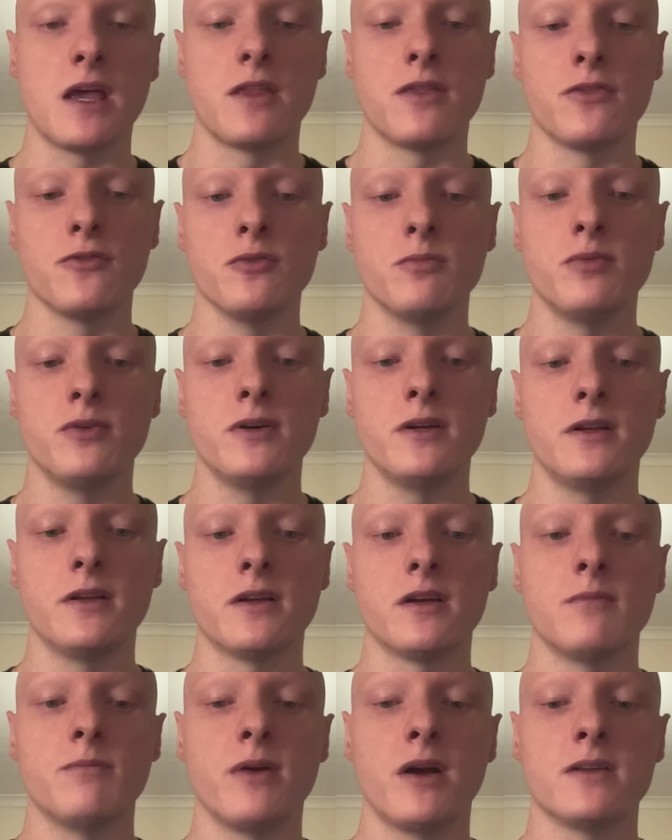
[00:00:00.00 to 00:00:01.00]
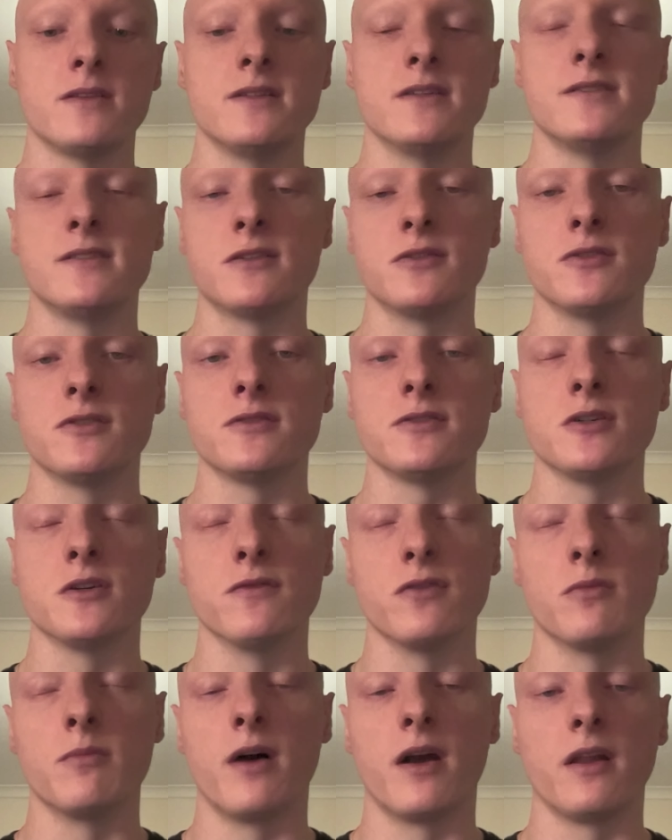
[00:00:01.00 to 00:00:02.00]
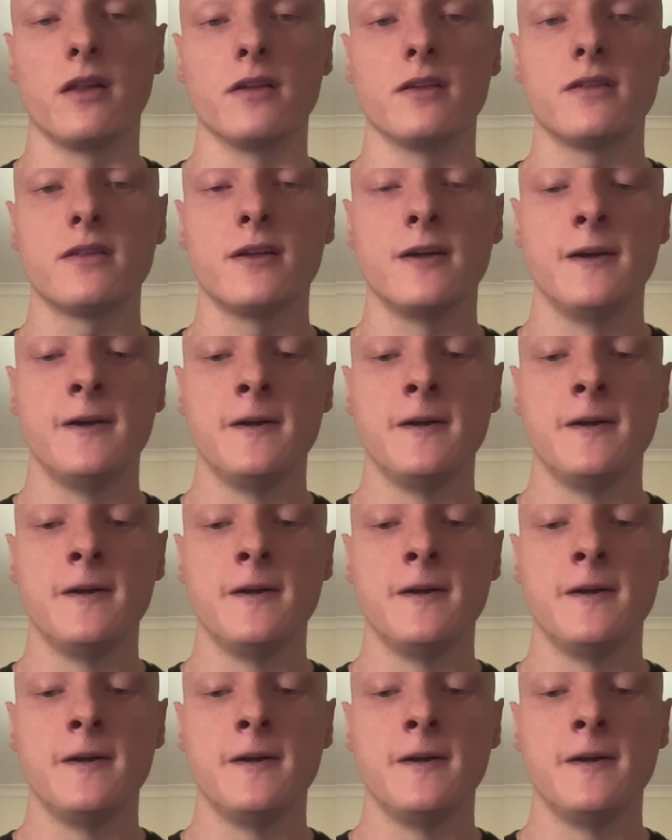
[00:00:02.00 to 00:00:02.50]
and throughput compared to the single server monolith.